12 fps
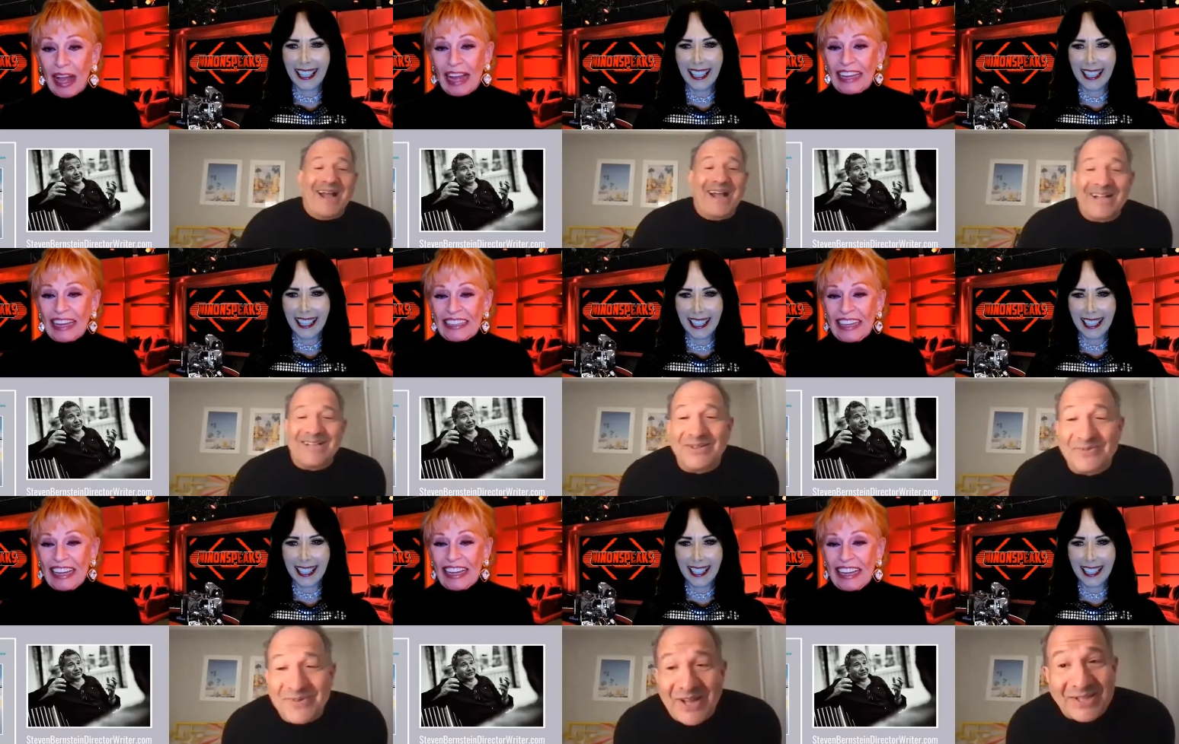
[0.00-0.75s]
Speaker 1: I
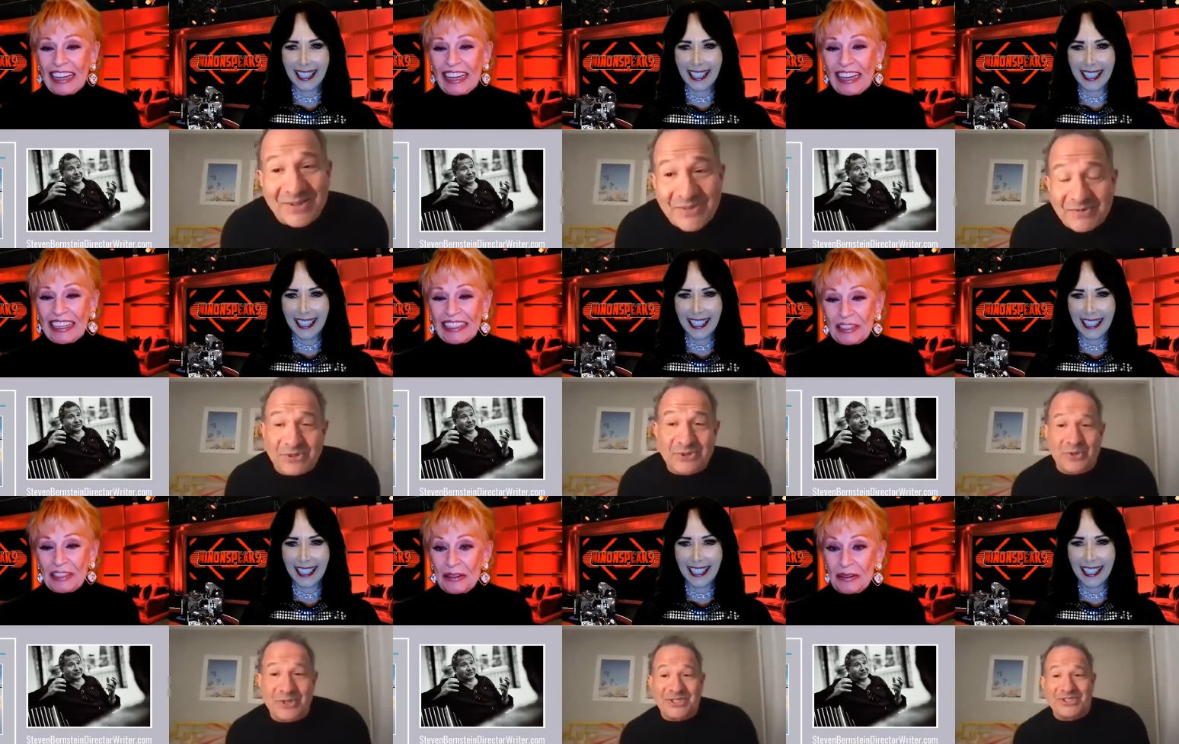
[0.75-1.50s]
lived I lived there for
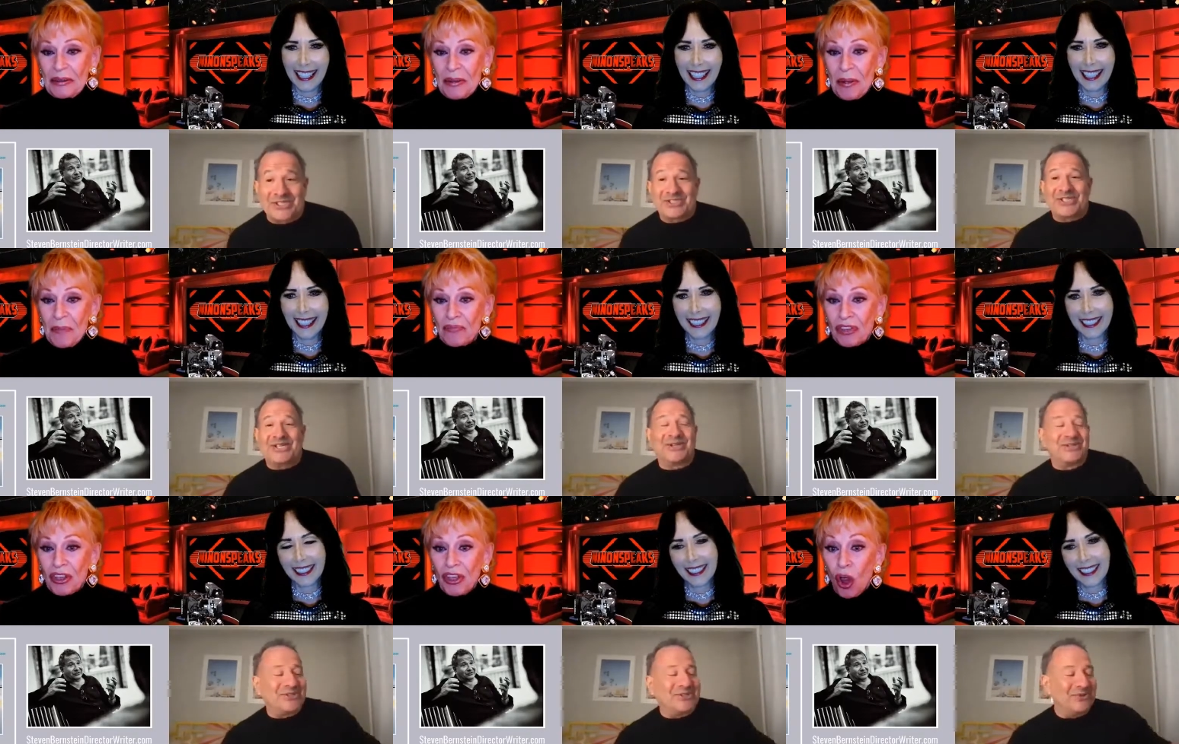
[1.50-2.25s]
26
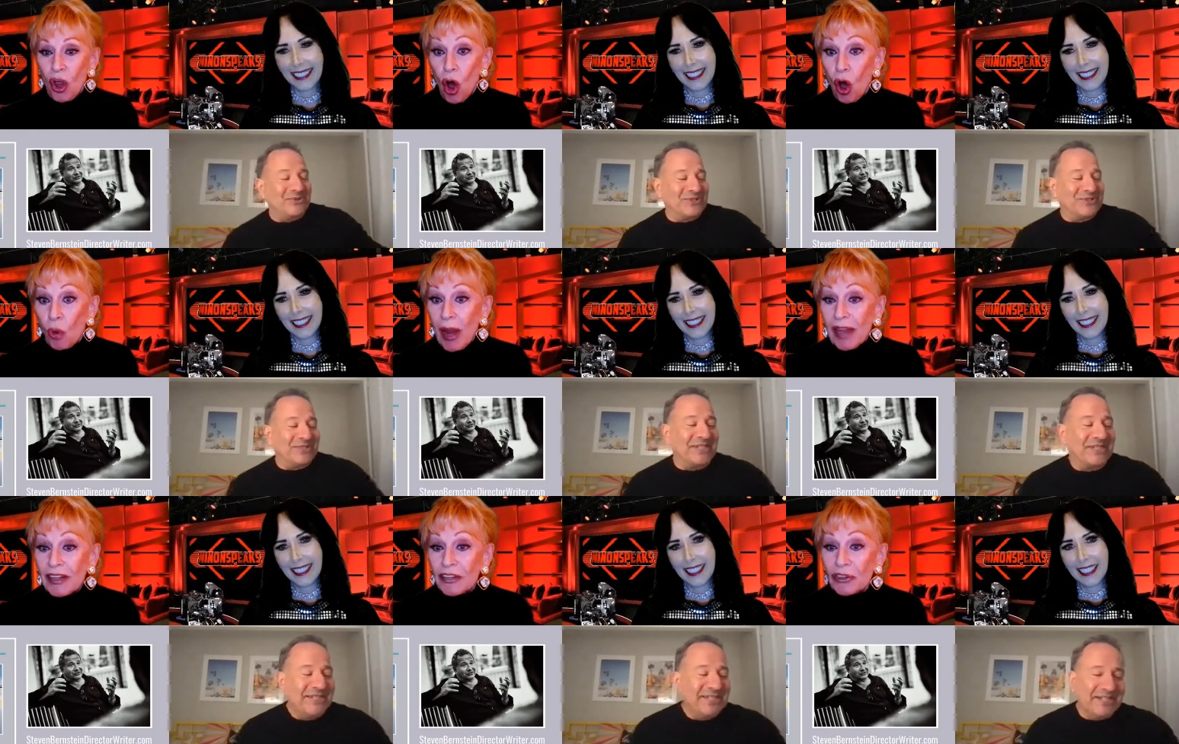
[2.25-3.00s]
years, so it's. Oh, uh,
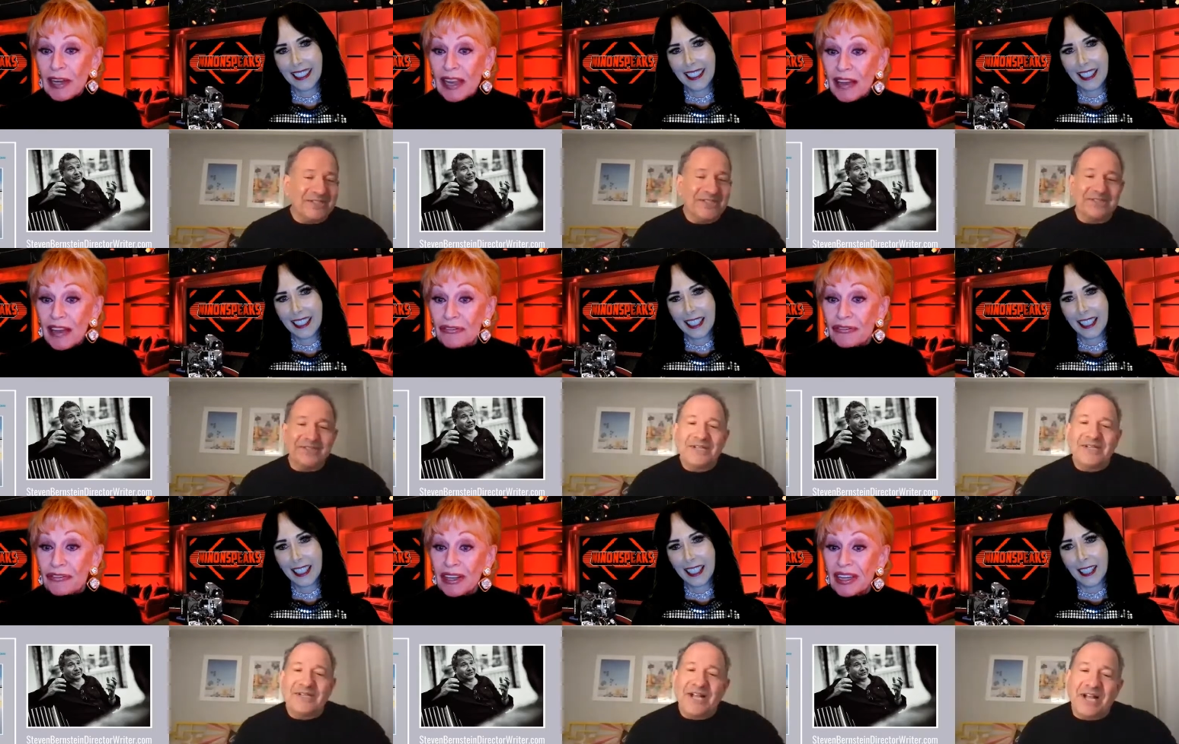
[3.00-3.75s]
where did you
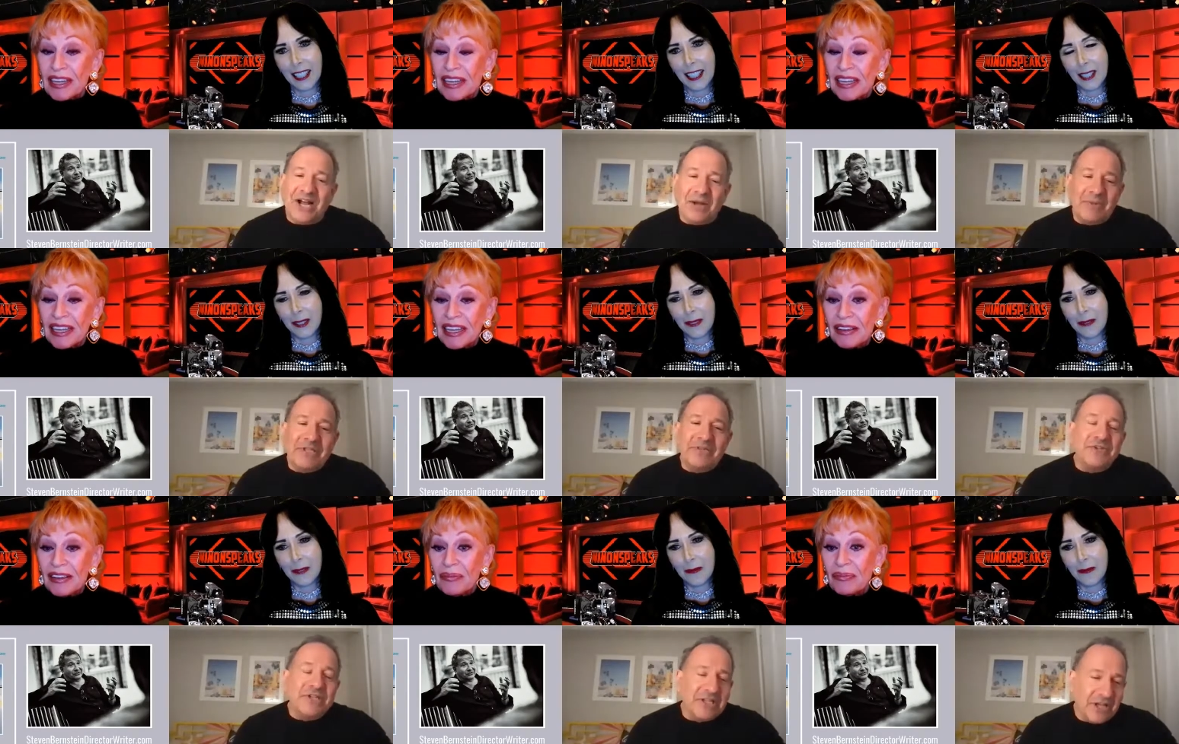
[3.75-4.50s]
live? Um, I
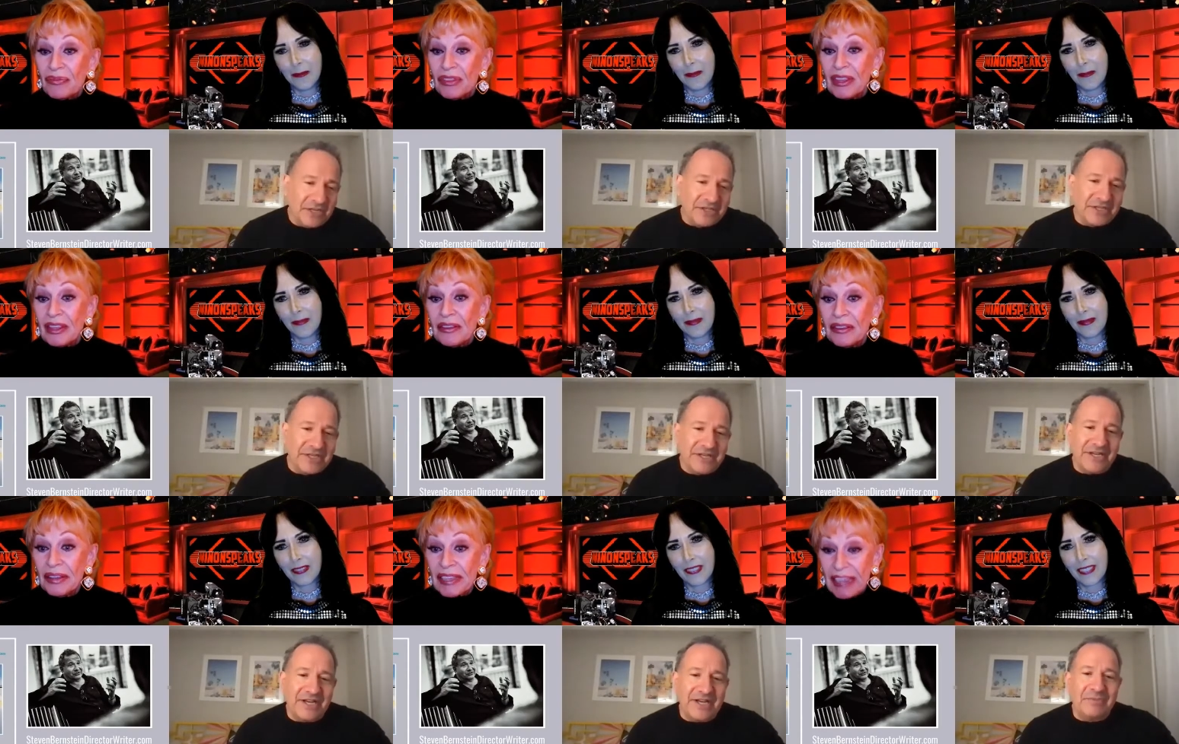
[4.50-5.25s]
lived in
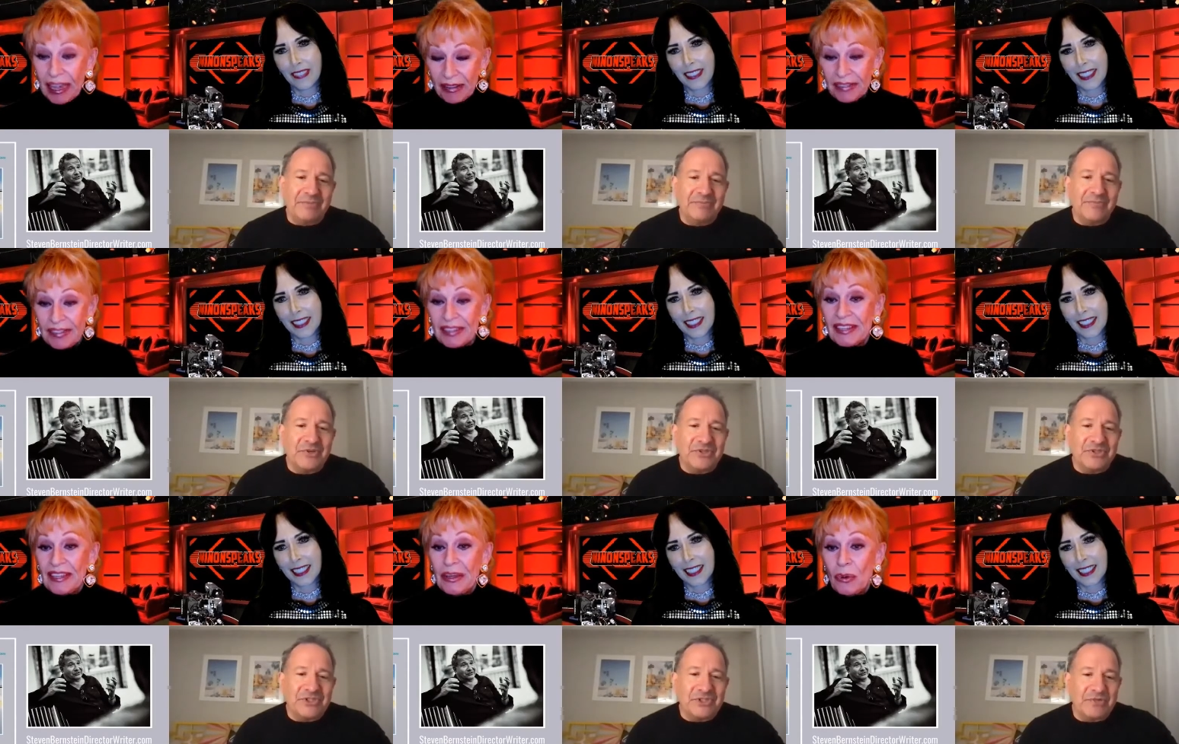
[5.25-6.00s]
London, um, yes.
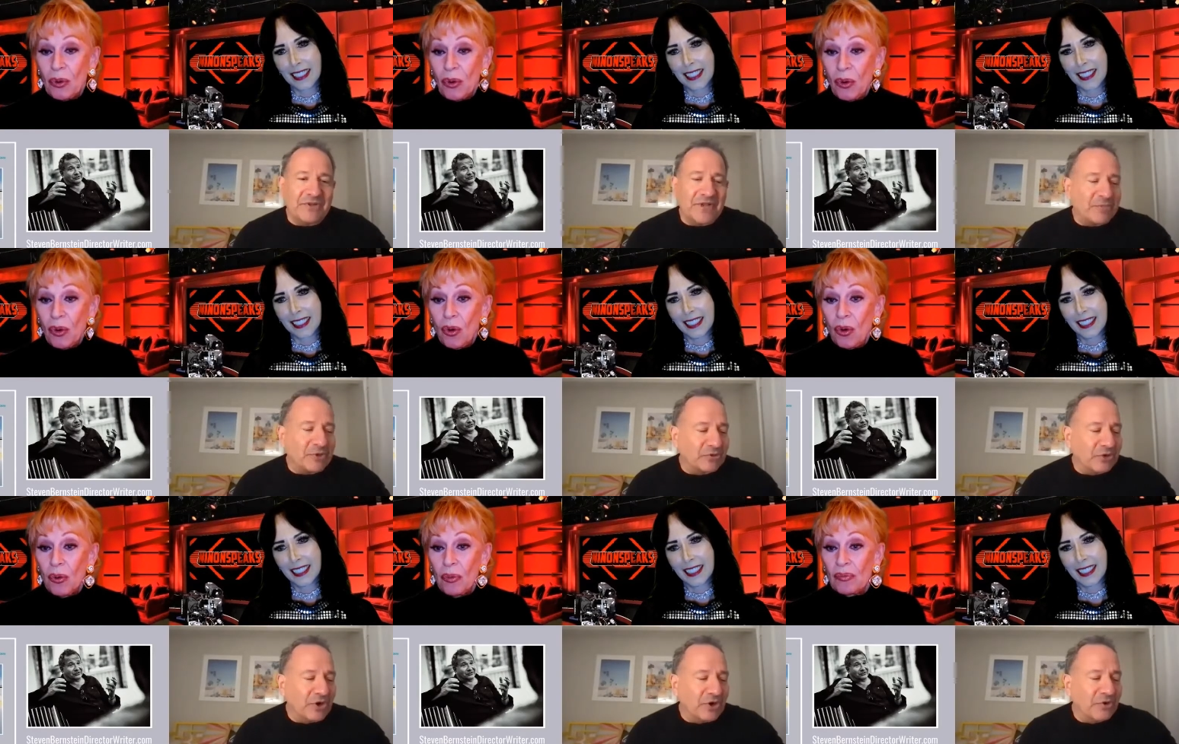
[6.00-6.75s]
just off Ladbroke
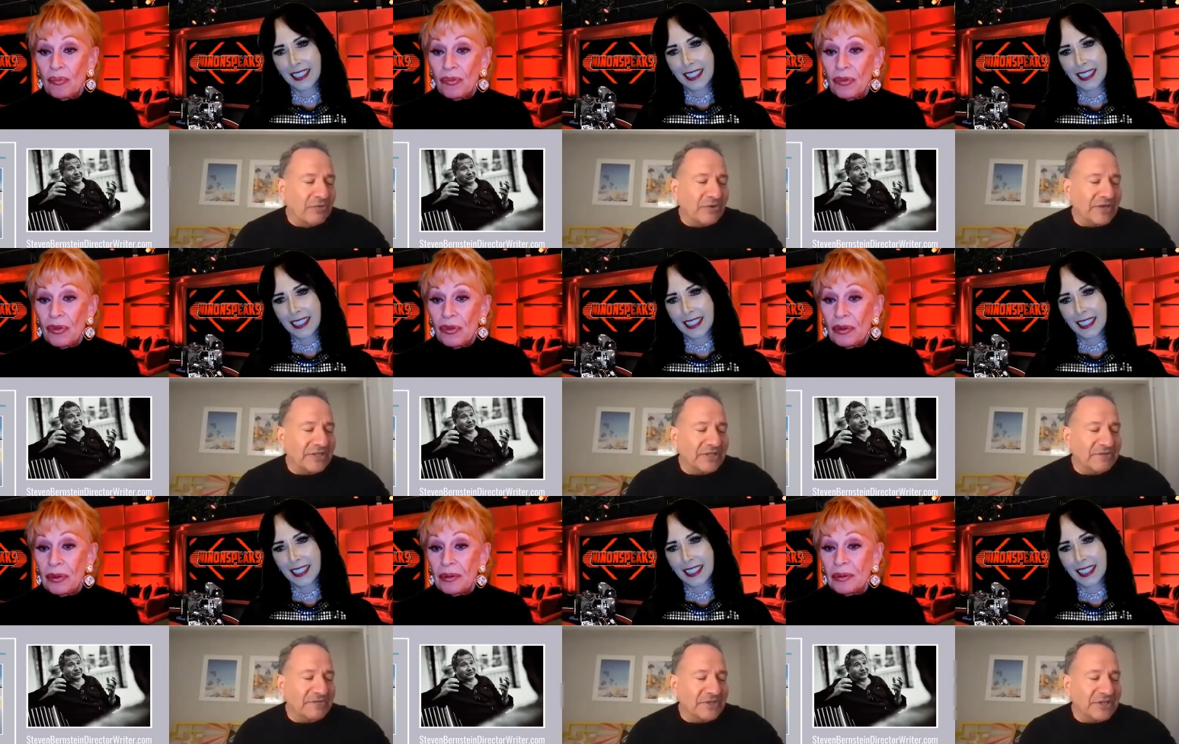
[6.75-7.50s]
Grove. I
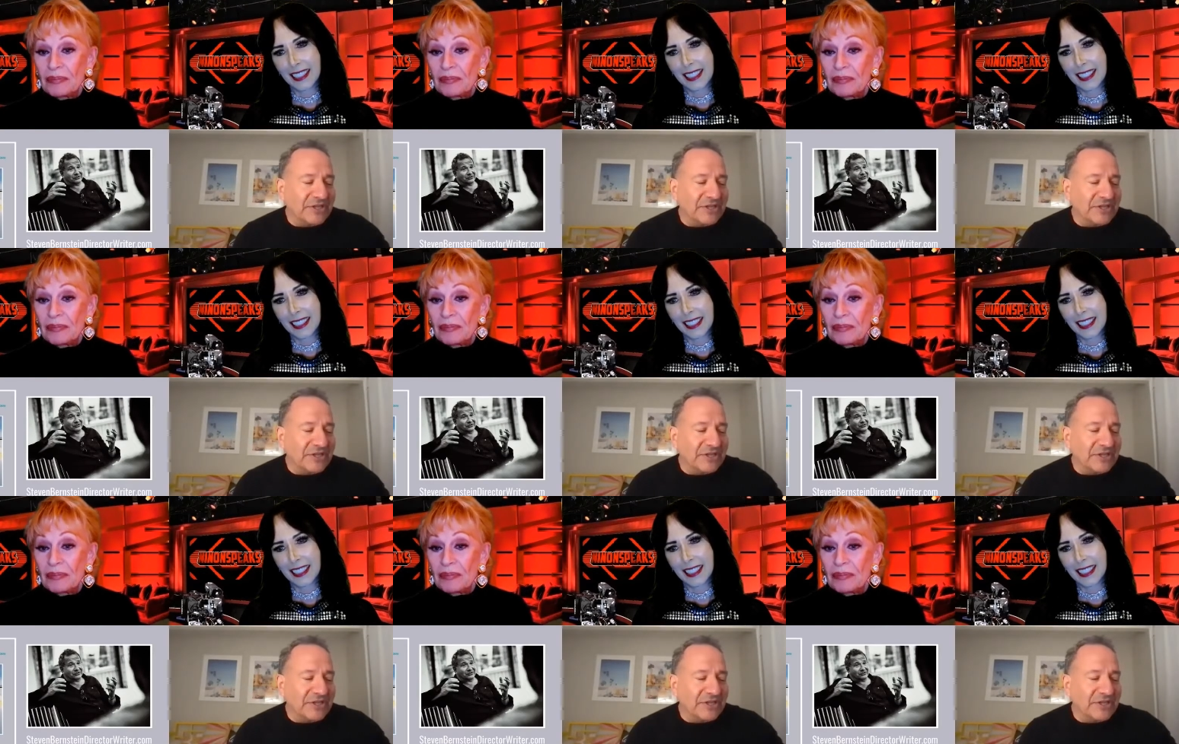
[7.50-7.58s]
lived